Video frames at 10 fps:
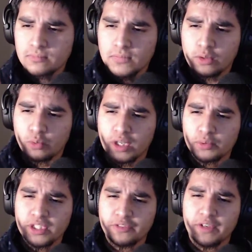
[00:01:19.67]
what I
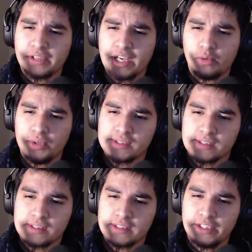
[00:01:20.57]
really found out
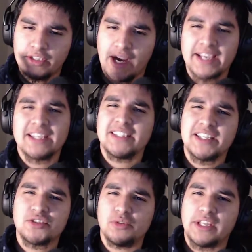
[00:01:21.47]
was, I kind of
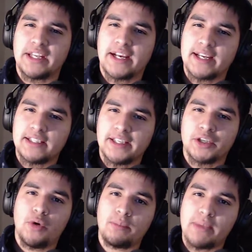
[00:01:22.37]
like doing that. I kind of like
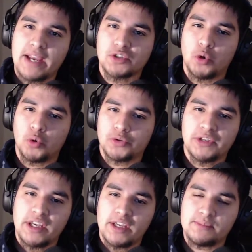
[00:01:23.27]
going back to older
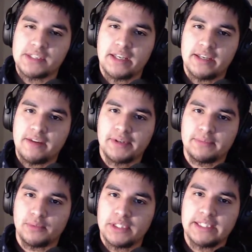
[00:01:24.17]
games that never
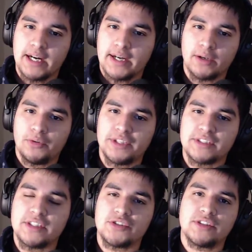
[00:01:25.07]
really got all the
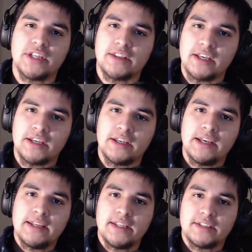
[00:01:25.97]
attention that they
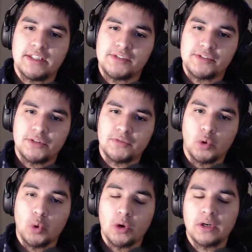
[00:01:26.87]
deserved.
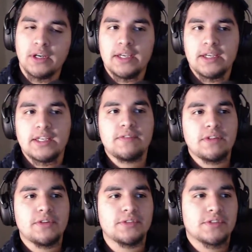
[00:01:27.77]
Or
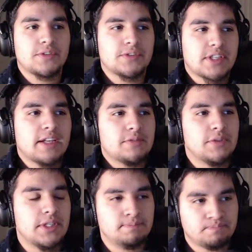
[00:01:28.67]
even there's kind of
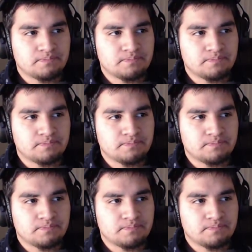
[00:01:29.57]
an